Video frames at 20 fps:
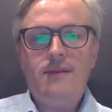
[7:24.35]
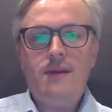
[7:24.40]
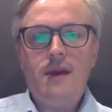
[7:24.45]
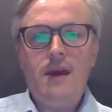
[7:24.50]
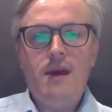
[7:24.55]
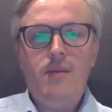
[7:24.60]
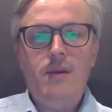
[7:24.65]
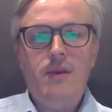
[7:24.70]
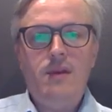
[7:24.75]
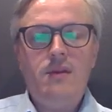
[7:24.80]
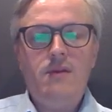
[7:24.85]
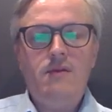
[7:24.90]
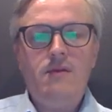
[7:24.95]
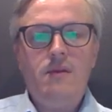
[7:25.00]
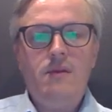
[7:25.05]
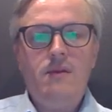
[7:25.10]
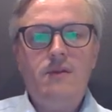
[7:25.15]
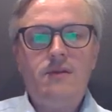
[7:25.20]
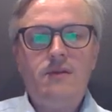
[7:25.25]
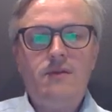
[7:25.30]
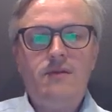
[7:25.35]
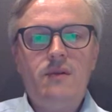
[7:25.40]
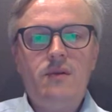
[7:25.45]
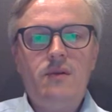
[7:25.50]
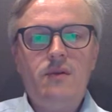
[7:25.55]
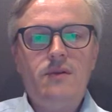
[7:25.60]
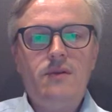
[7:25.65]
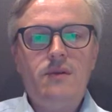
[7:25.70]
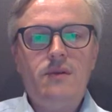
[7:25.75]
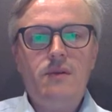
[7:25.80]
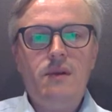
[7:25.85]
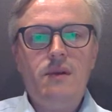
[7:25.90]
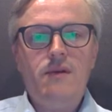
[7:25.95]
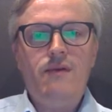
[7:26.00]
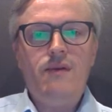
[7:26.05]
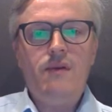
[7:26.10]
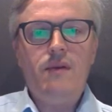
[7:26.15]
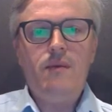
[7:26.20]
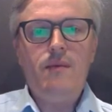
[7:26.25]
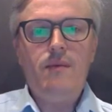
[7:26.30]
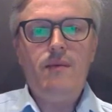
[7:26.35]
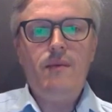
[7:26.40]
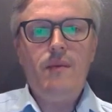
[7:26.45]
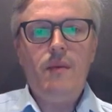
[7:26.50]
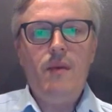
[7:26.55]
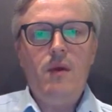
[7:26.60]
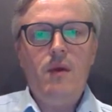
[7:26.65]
time intervals, of course, only from,